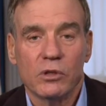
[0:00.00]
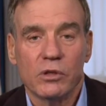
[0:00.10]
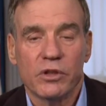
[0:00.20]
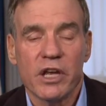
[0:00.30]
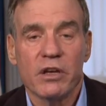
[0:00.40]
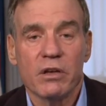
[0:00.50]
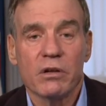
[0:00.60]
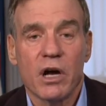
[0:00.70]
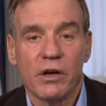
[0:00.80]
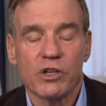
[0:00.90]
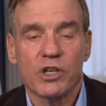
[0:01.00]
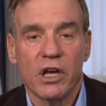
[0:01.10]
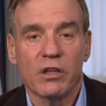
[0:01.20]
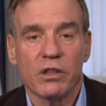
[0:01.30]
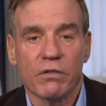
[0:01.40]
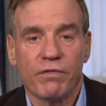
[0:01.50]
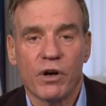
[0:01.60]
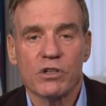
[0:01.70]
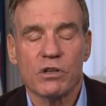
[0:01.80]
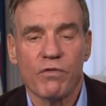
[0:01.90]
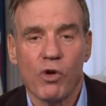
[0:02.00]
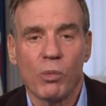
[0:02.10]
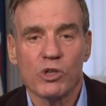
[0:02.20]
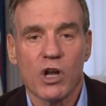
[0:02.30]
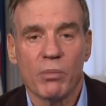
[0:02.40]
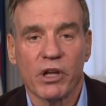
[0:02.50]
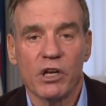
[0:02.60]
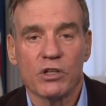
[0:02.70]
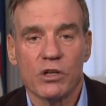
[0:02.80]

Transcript: that they understand that their first and foremost obligation